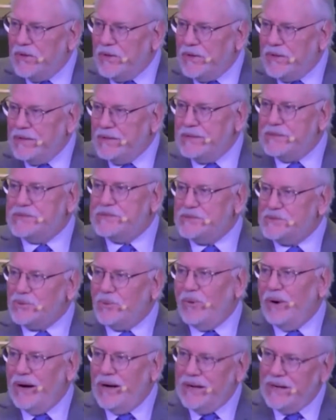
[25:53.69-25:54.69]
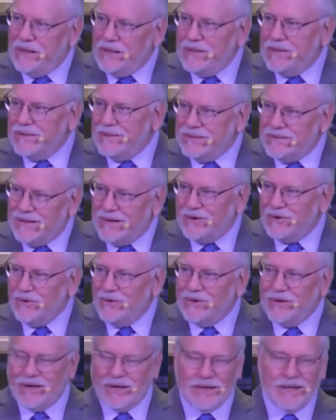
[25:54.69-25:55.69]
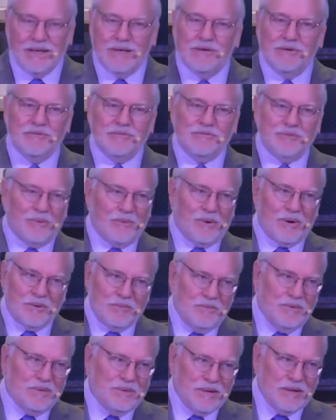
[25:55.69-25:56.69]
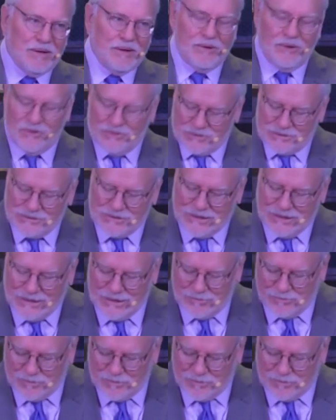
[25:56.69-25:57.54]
this is why they're going to live for a long time,